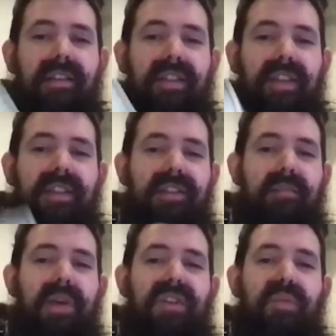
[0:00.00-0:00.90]
is a
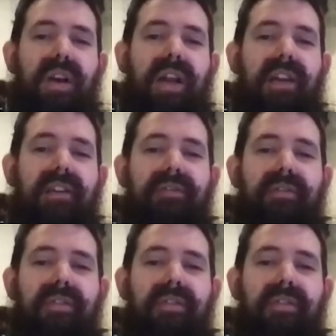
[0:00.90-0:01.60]
much more kind of,